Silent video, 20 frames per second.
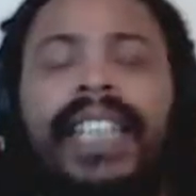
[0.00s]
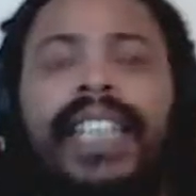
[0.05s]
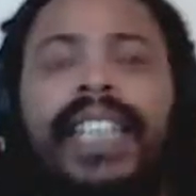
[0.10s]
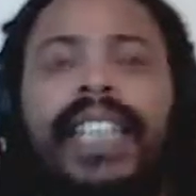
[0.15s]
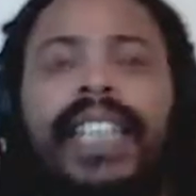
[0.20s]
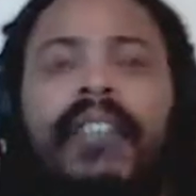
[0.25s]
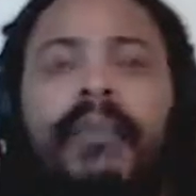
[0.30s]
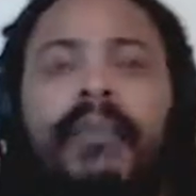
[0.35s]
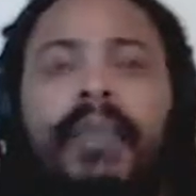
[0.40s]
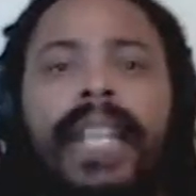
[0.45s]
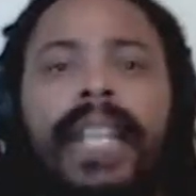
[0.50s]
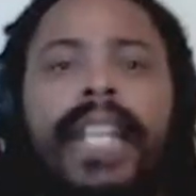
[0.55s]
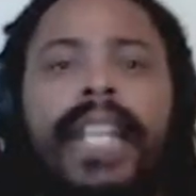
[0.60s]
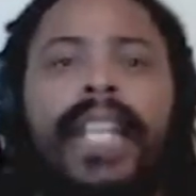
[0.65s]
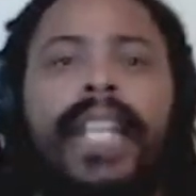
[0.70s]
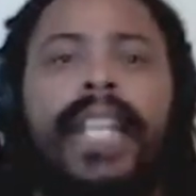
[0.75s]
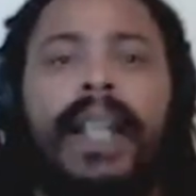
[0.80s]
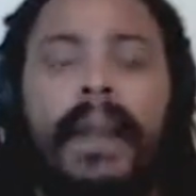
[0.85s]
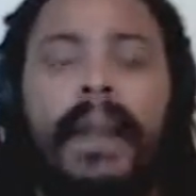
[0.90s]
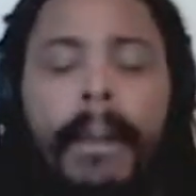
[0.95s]
Instead of
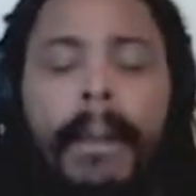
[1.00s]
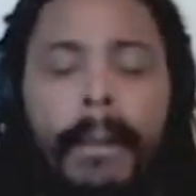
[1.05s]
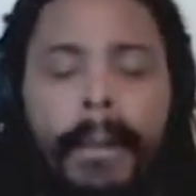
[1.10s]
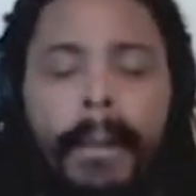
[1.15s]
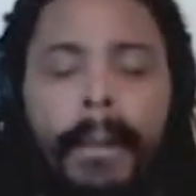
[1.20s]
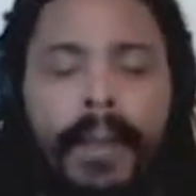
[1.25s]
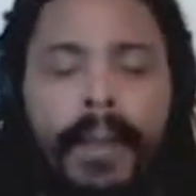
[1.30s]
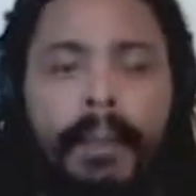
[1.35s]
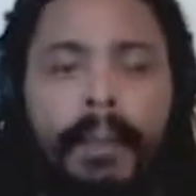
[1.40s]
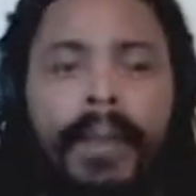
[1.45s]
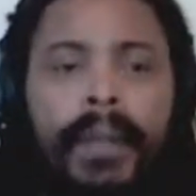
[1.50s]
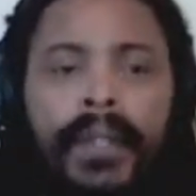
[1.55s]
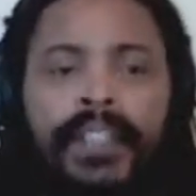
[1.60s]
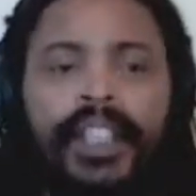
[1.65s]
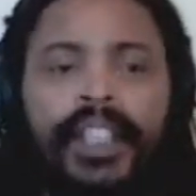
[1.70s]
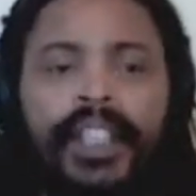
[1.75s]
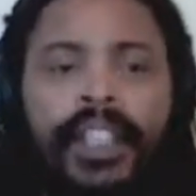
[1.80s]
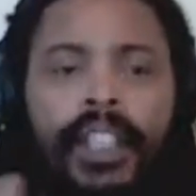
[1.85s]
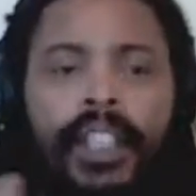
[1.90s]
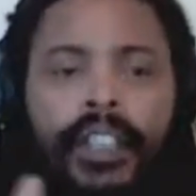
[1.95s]
being the
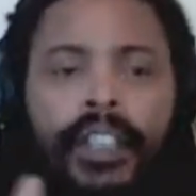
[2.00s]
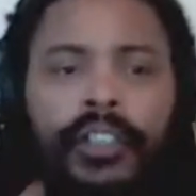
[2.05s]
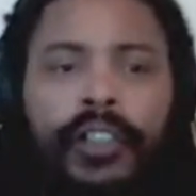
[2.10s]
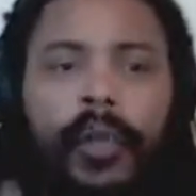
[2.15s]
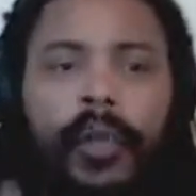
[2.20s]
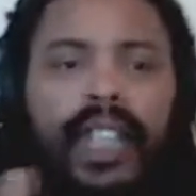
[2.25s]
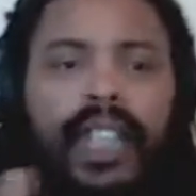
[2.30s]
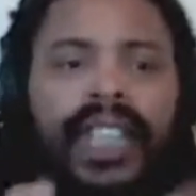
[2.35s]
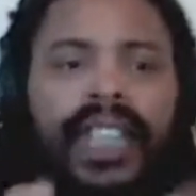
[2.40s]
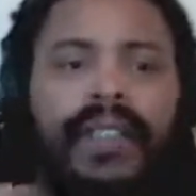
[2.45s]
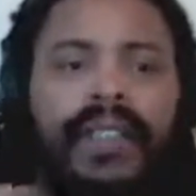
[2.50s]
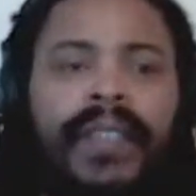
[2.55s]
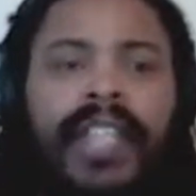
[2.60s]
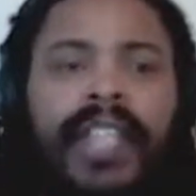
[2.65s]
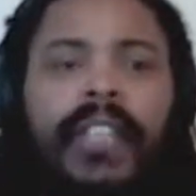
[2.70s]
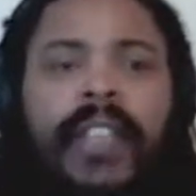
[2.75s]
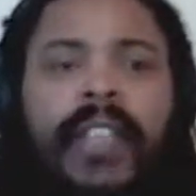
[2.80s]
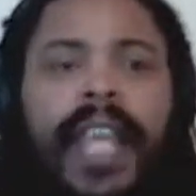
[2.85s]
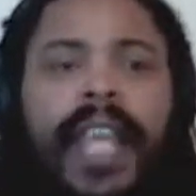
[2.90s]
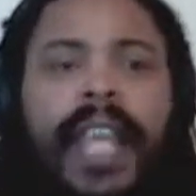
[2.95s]
person controlling the
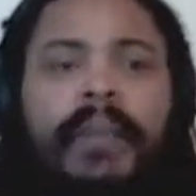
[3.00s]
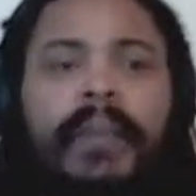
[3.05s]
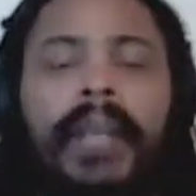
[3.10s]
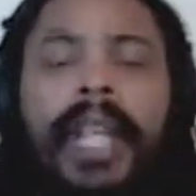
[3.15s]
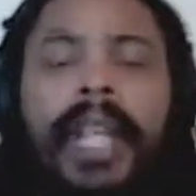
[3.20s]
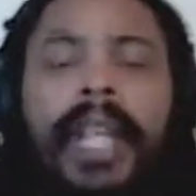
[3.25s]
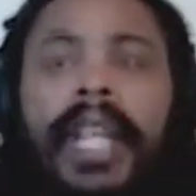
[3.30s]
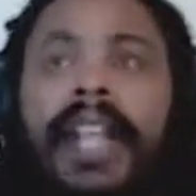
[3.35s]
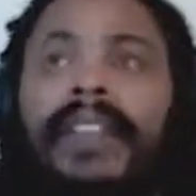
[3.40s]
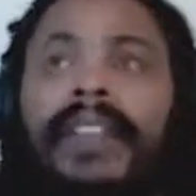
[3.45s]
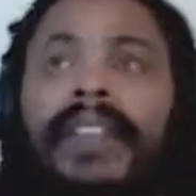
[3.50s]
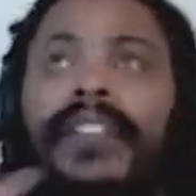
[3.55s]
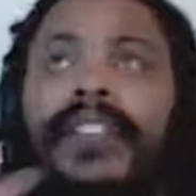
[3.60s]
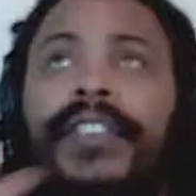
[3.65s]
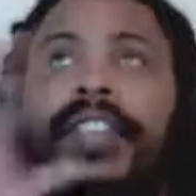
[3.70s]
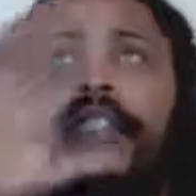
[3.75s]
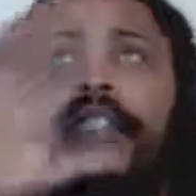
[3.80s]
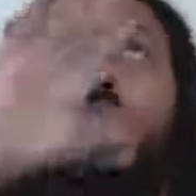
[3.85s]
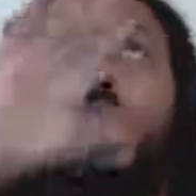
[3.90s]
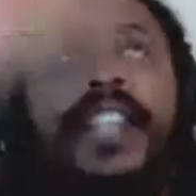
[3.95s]
video game,
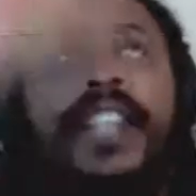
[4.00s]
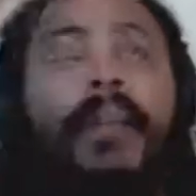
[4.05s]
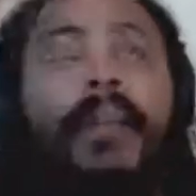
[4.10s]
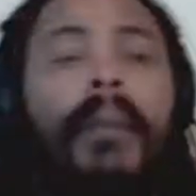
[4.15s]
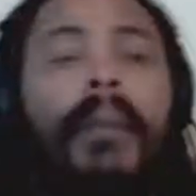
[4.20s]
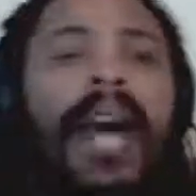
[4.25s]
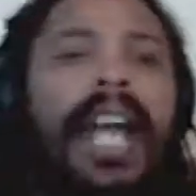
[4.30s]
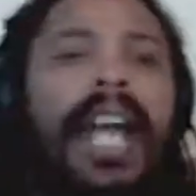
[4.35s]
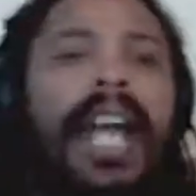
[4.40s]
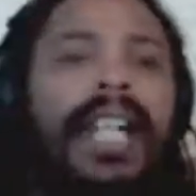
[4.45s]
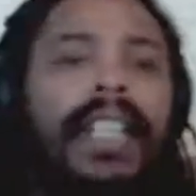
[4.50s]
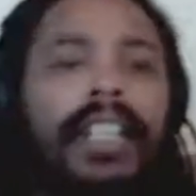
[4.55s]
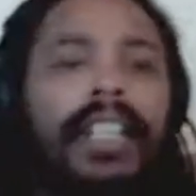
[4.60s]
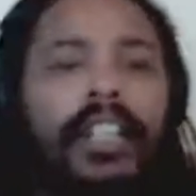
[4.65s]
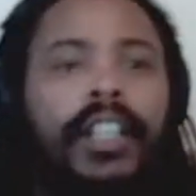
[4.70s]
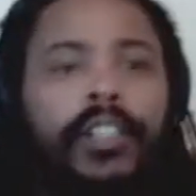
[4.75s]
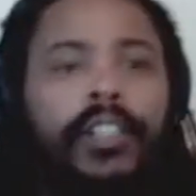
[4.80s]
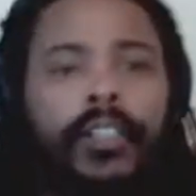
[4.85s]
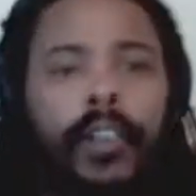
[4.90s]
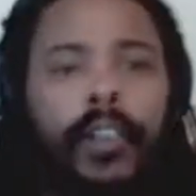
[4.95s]
there's a greater
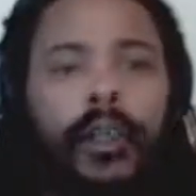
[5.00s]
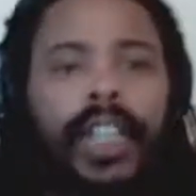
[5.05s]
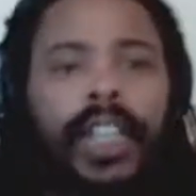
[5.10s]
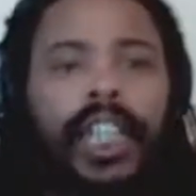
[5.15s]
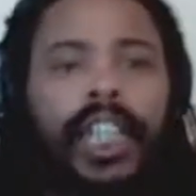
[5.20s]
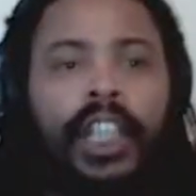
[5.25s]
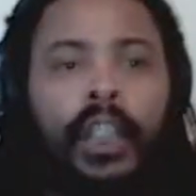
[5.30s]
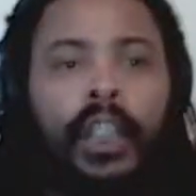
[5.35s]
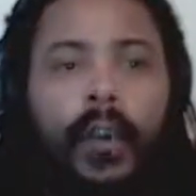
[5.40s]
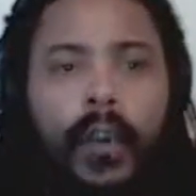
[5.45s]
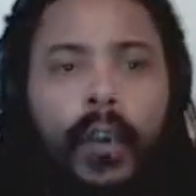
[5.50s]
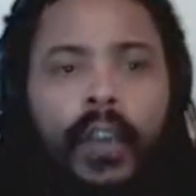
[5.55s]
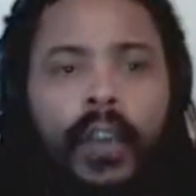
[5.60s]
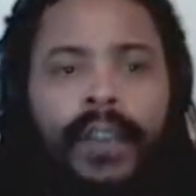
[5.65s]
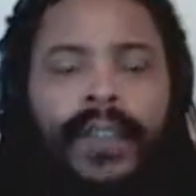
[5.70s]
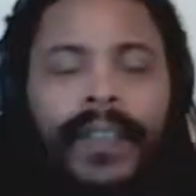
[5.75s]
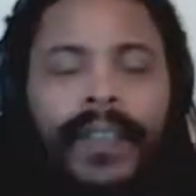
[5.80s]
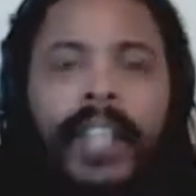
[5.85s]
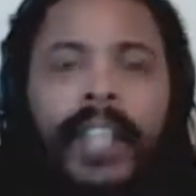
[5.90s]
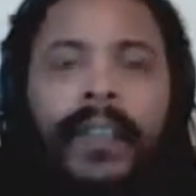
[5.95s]
mind controlling
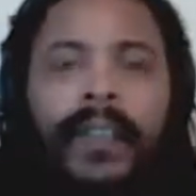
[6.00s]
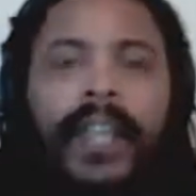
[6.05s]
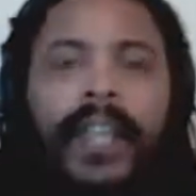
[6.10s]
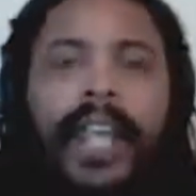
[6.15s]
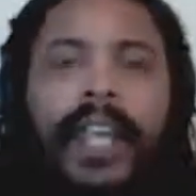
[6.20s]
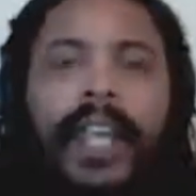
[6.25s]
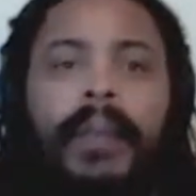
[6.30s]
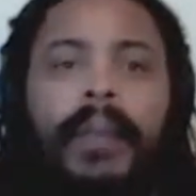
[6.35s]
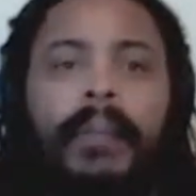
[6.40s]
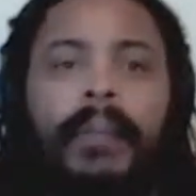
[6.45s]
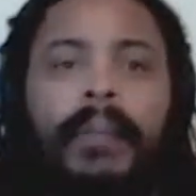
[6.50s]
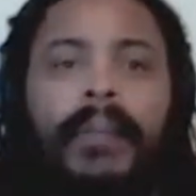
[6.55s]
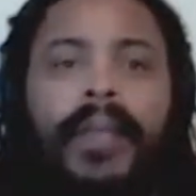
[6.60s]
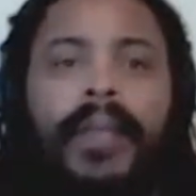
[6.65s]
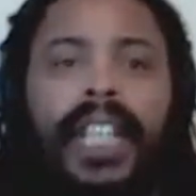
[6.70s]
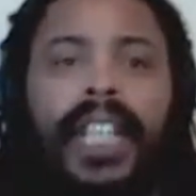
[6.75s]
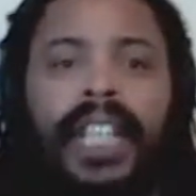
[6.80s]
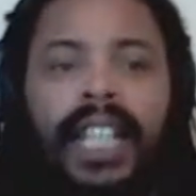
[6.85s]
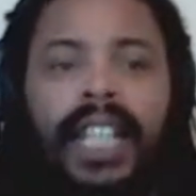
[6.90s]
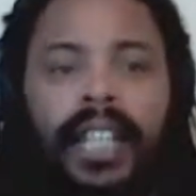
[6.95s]
your video game
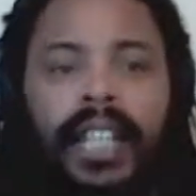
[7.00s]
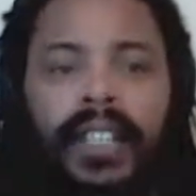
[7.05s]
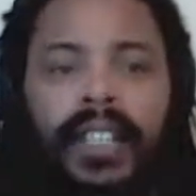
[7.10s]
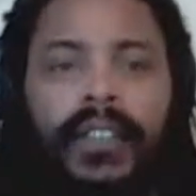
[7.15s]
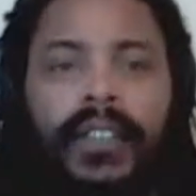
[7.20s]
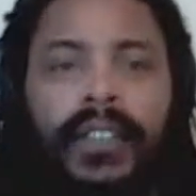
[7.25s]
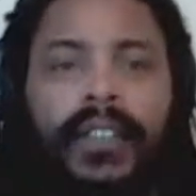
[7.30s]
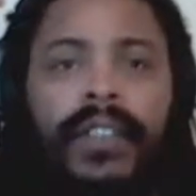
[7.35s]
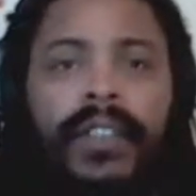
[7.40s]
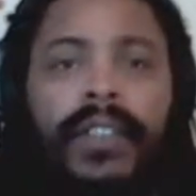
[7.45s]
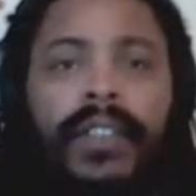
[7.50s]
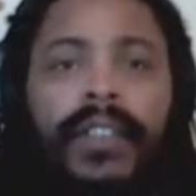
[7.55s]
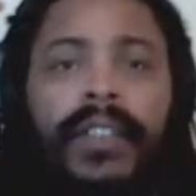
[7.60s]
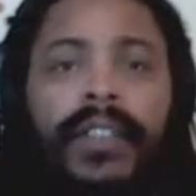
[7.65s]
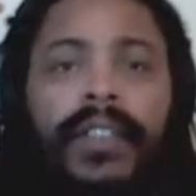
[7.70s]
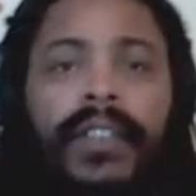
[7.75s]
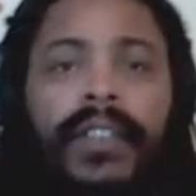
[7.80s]
in here